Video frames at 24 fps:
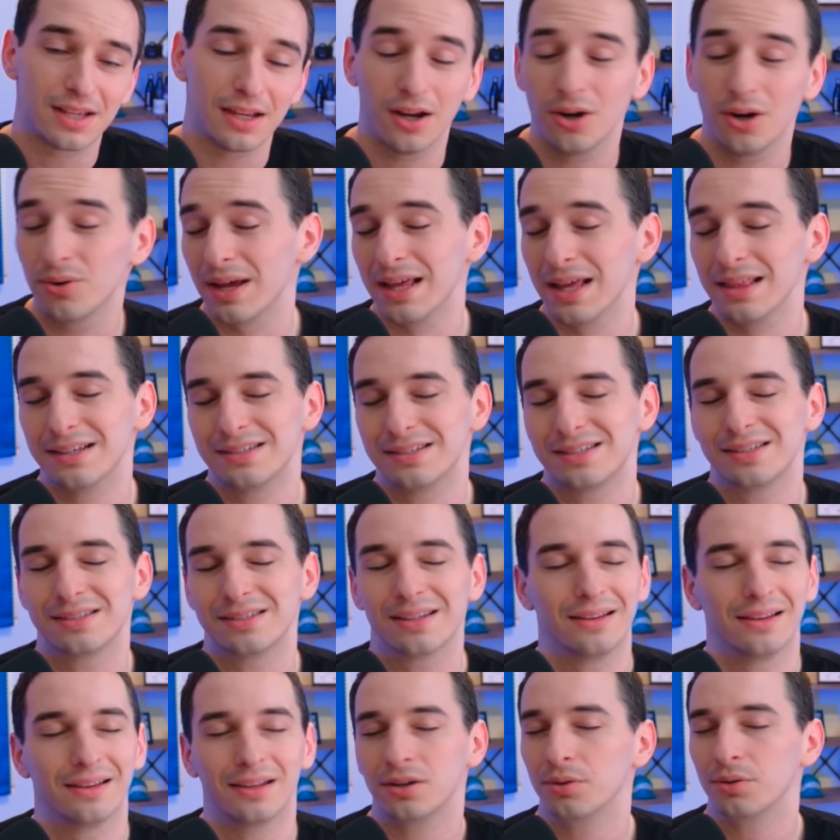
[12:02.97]
okay, this is a
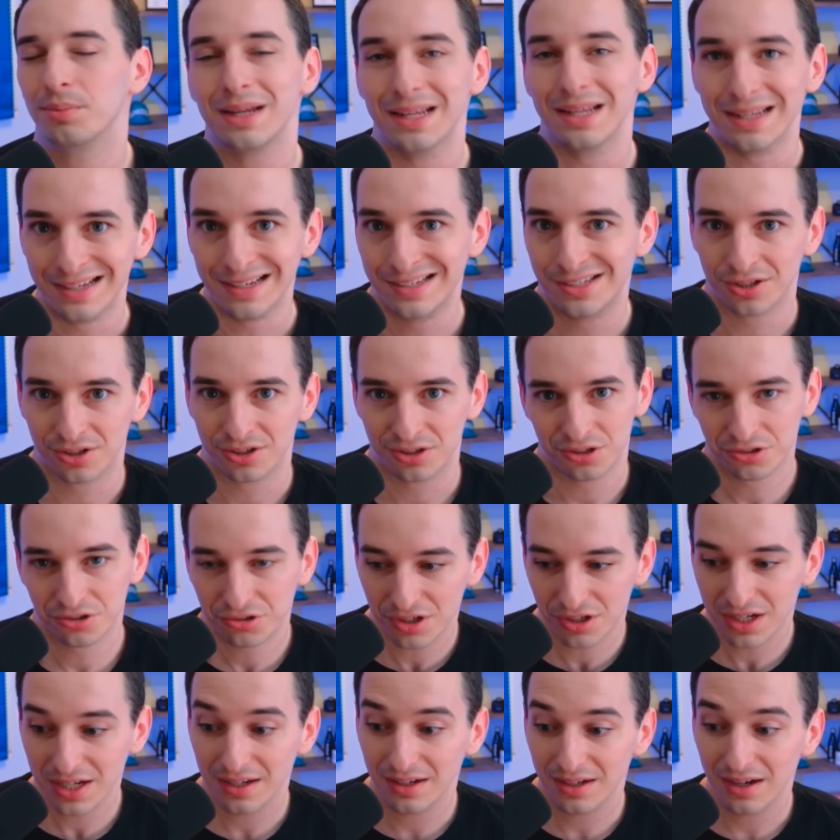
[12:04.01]
little bit easier to
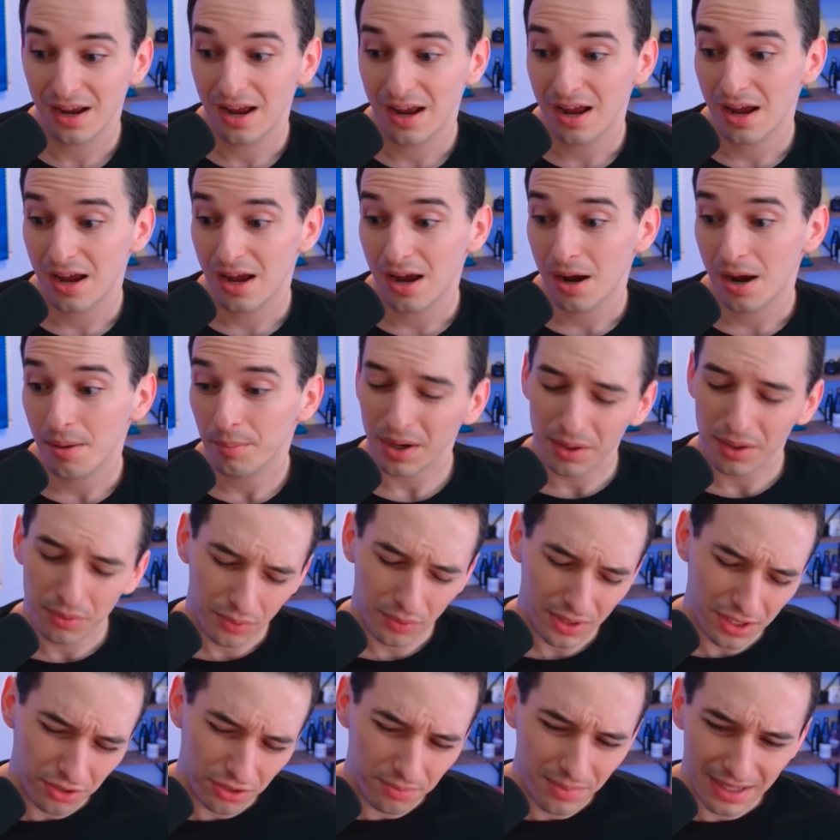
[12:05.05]
read but we
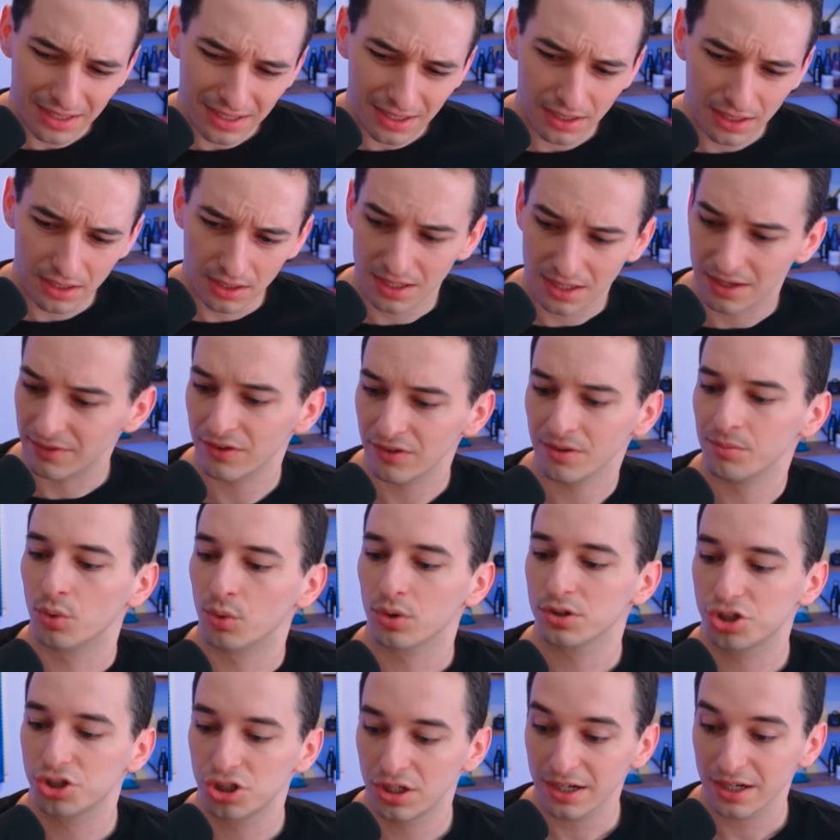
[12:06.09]
could make it even more
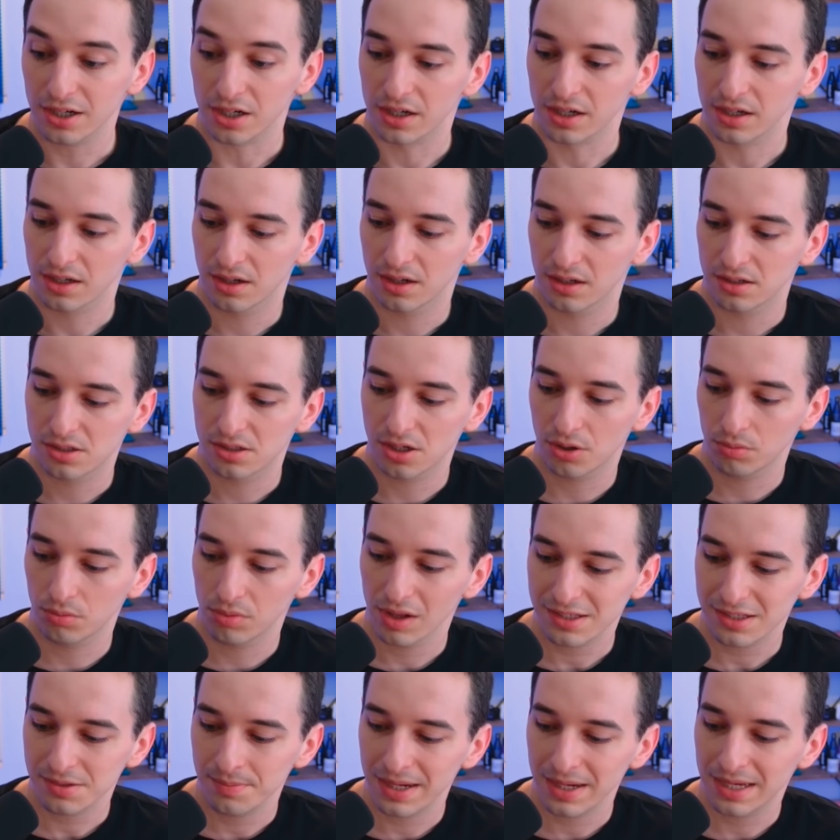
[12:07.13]
generic. So
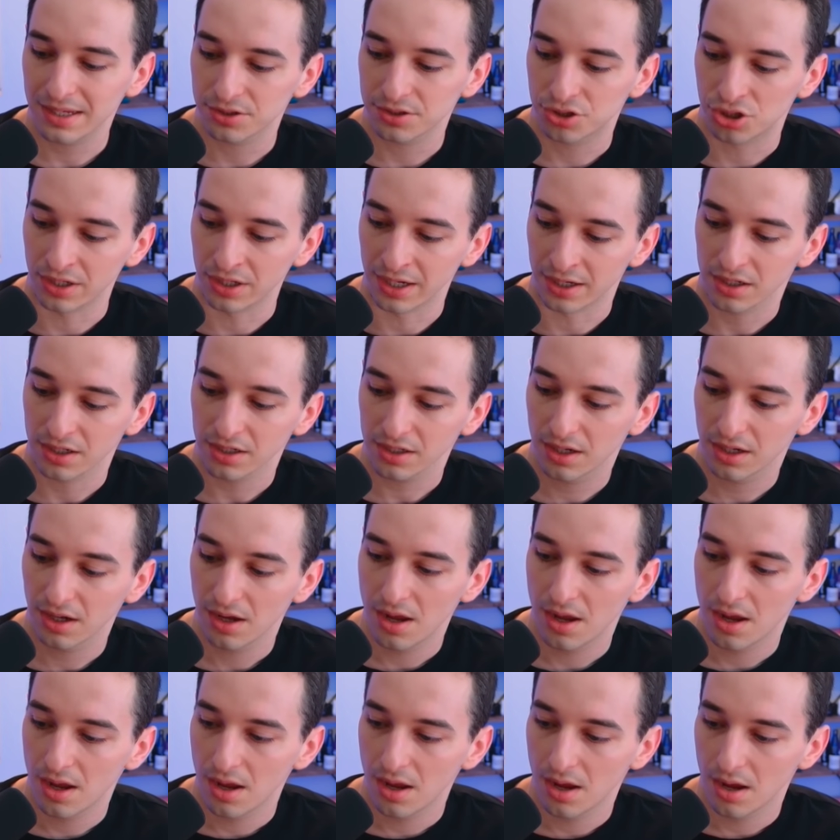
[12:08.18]
let's make it generic
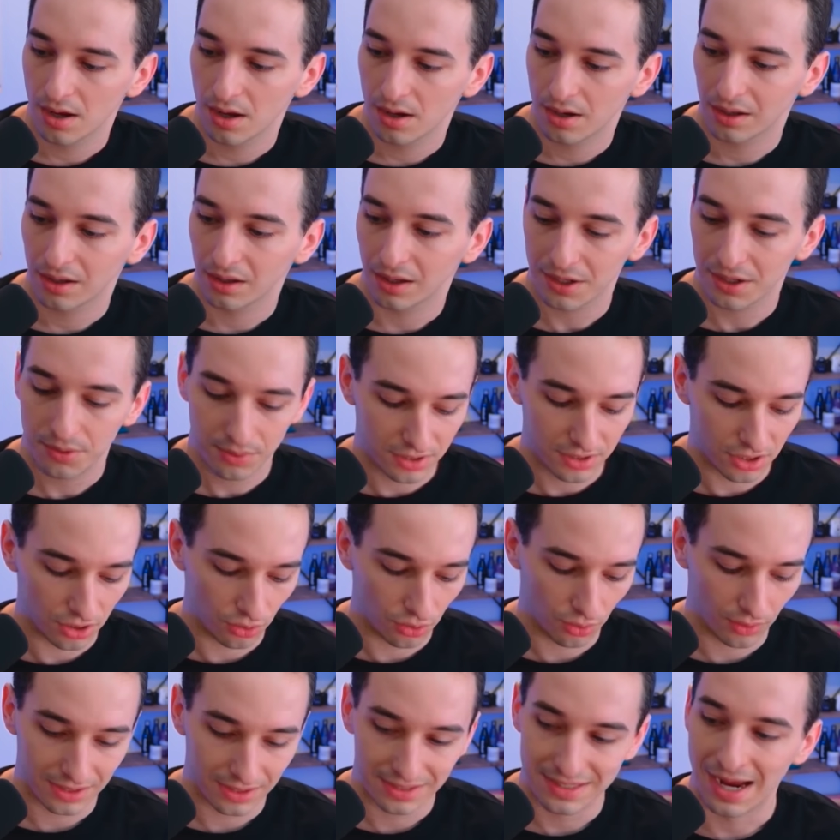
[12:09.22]
like we
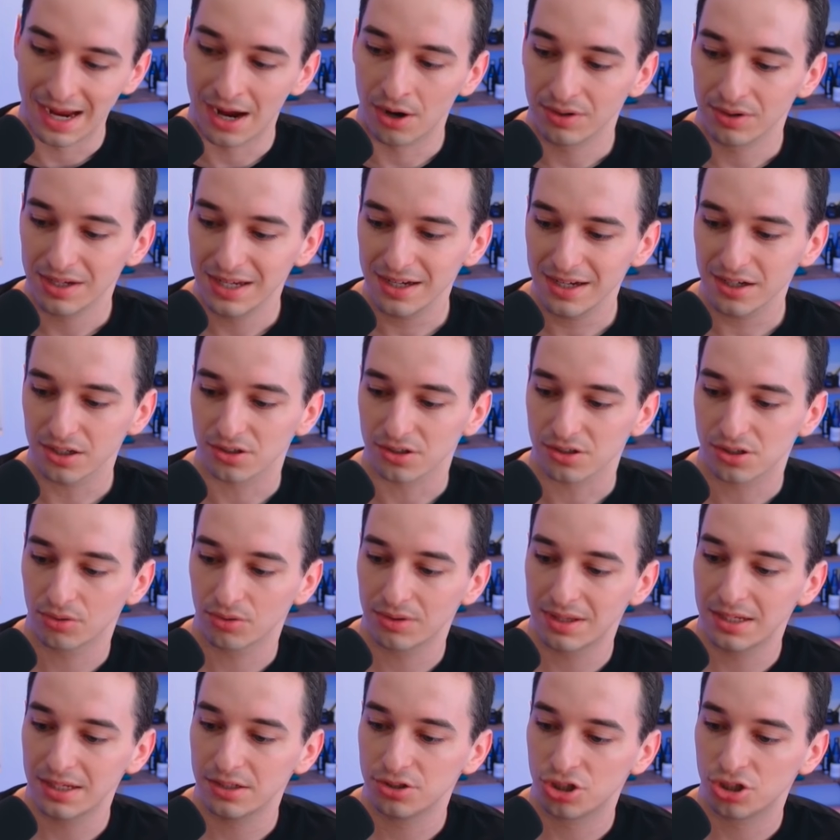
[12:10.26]
do down here. So
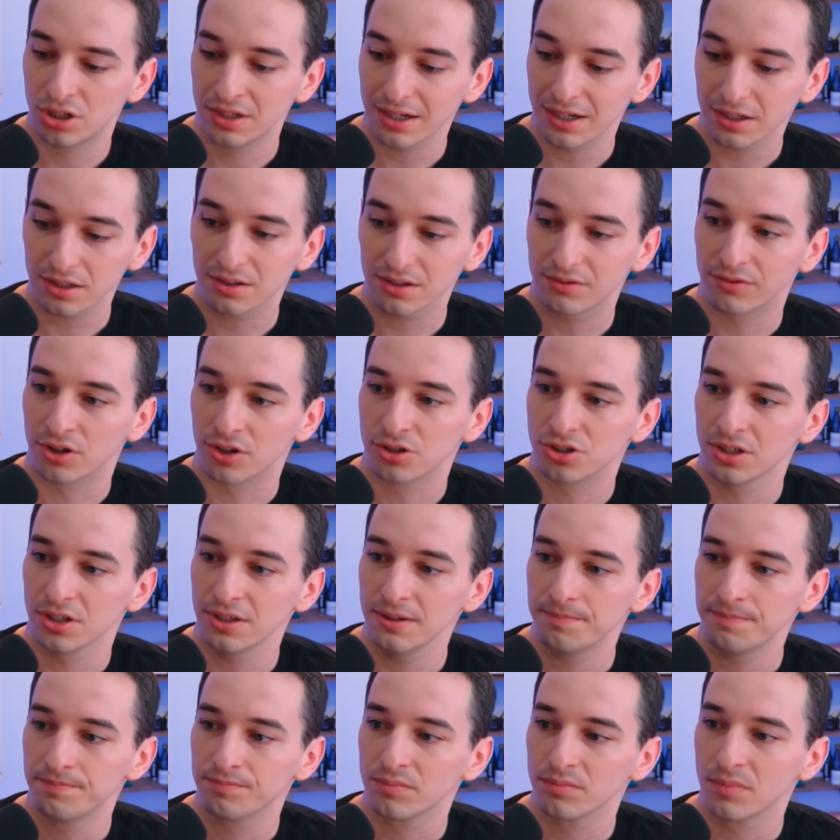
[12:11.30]
the generic version
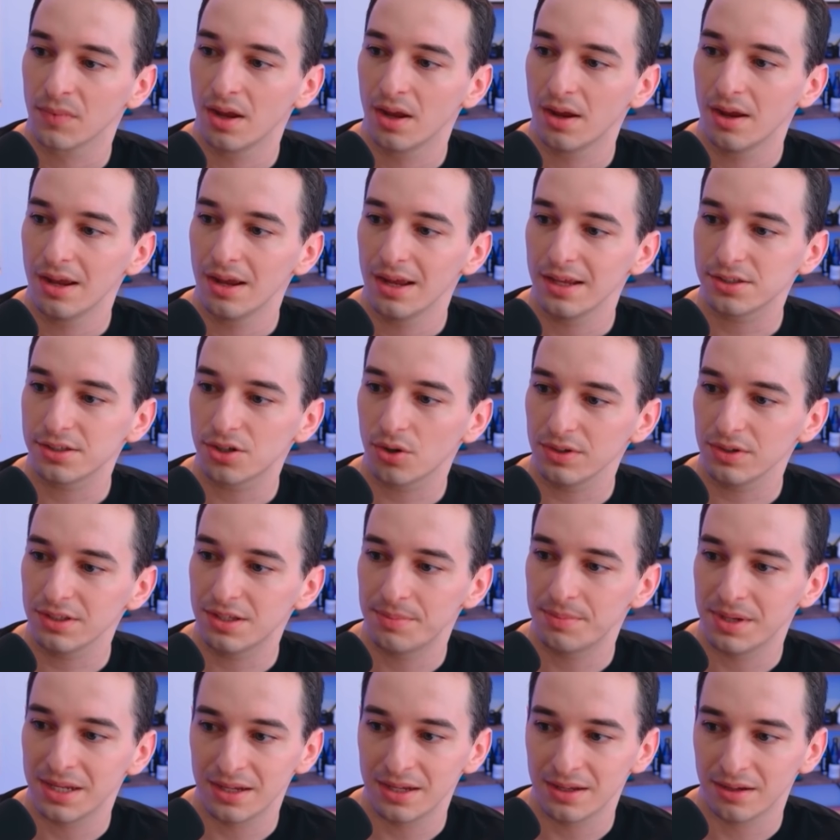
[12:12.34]
is going to
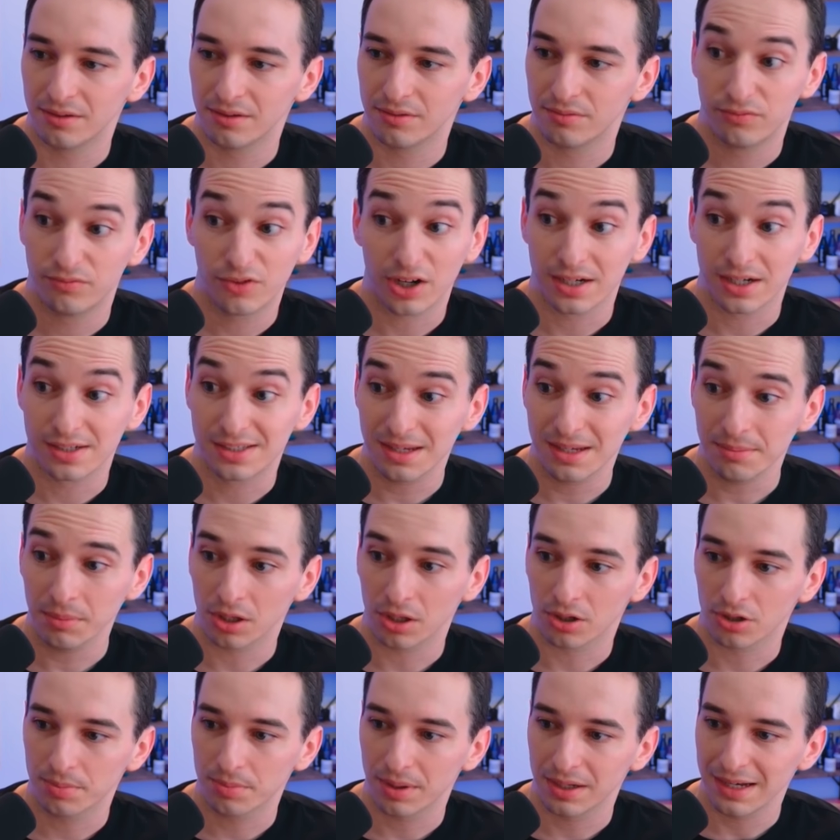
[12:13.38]
be very
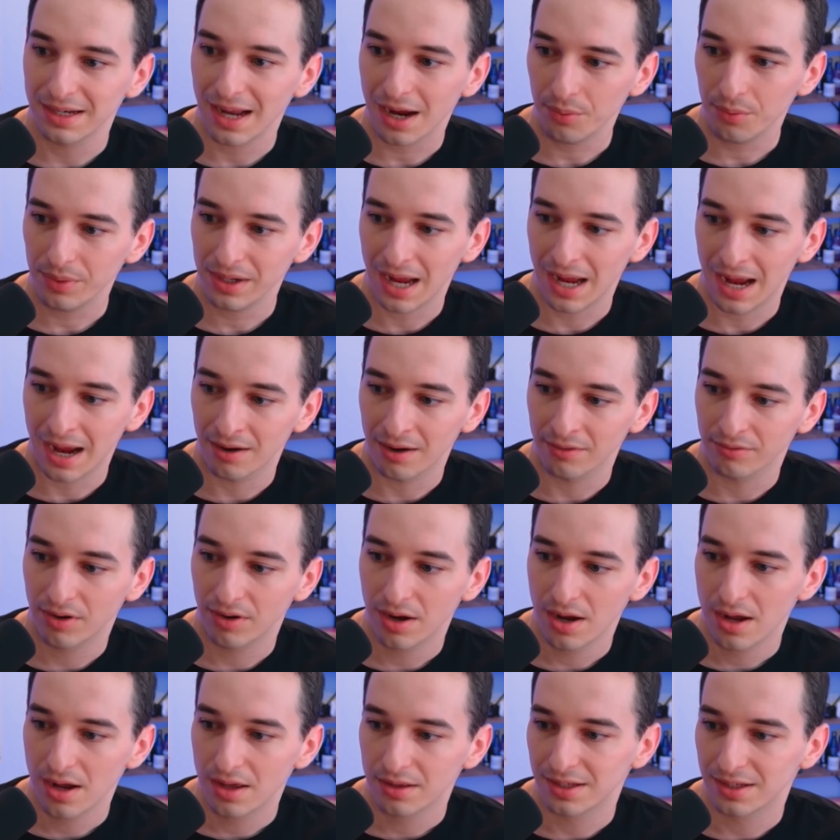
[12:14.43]
similar, but now we have
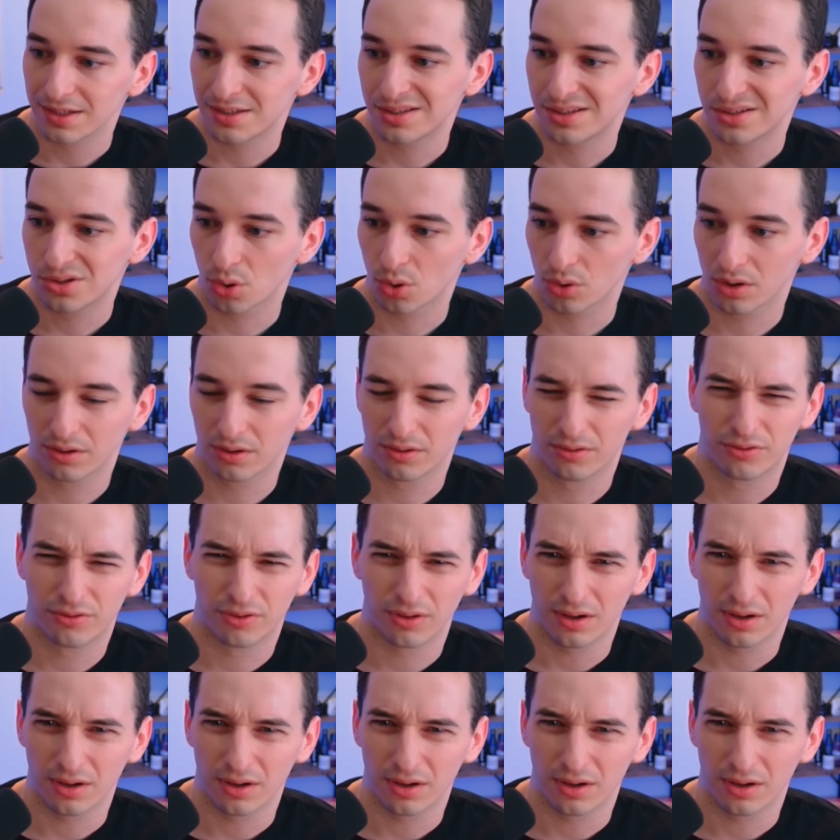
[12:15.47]
this sort of